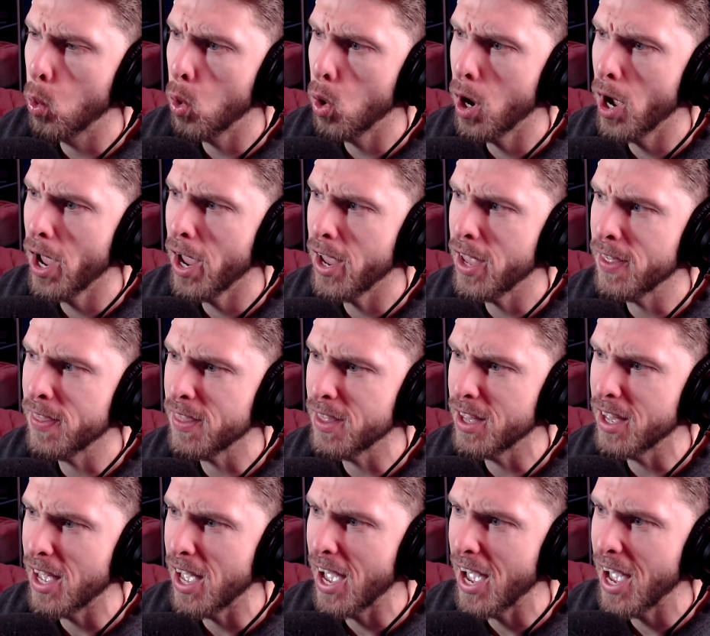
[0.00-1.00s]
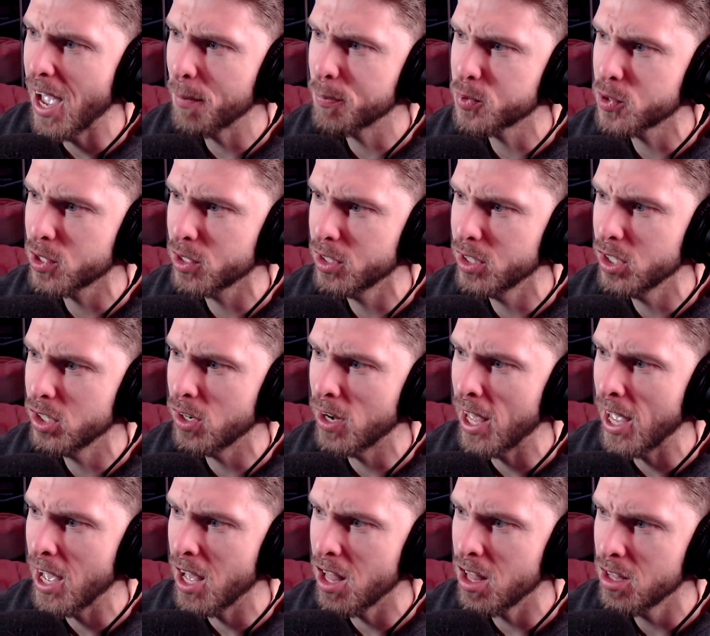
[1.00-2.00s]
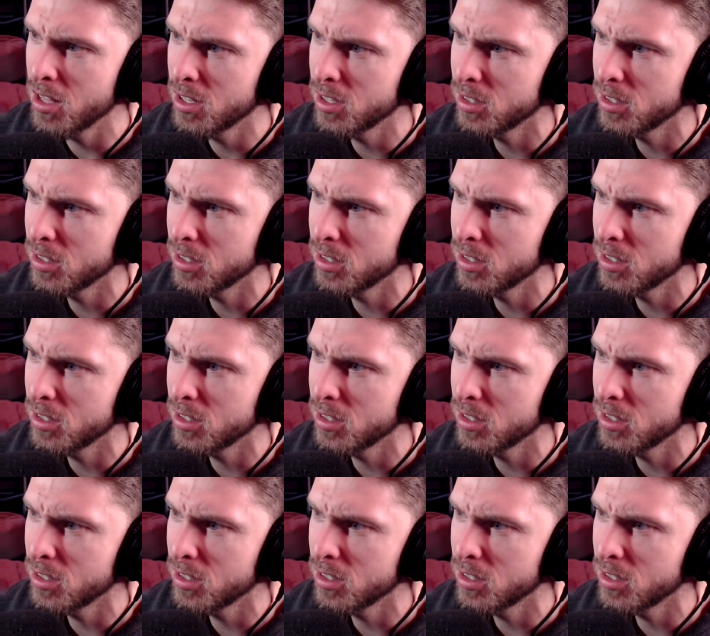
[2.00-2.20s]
What in the absolute hell?